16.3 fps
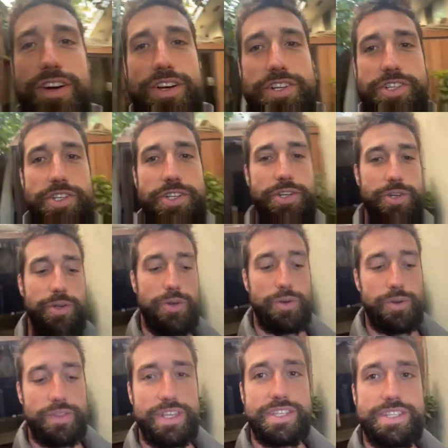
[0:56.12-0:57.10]

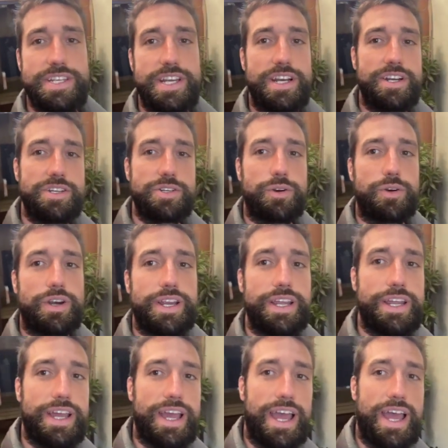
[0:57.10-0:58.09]
to this
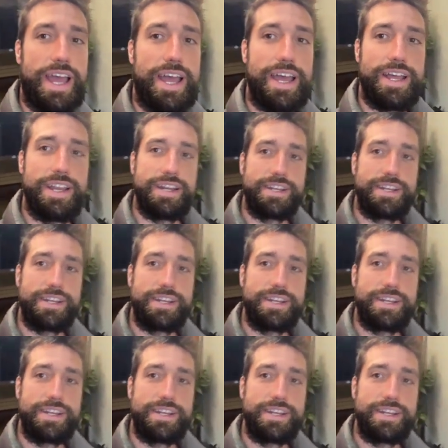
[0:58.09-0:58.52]
territory and